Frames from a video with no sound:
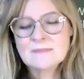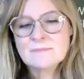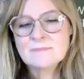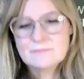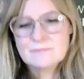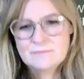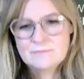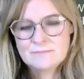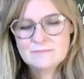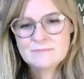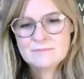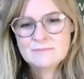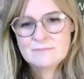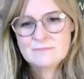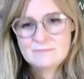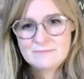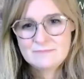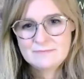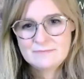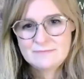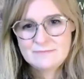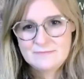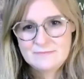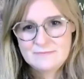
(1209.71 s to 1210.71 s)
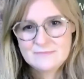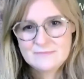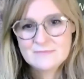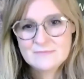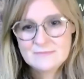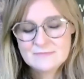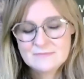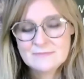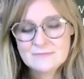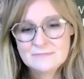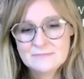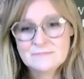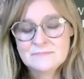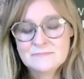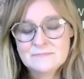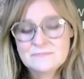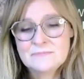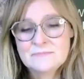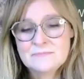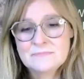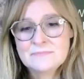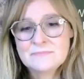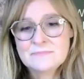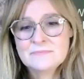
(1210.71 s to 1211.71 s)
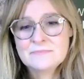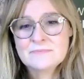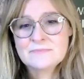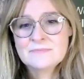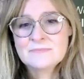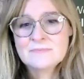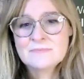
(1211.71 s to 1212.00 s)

Very, very complicated. But my second question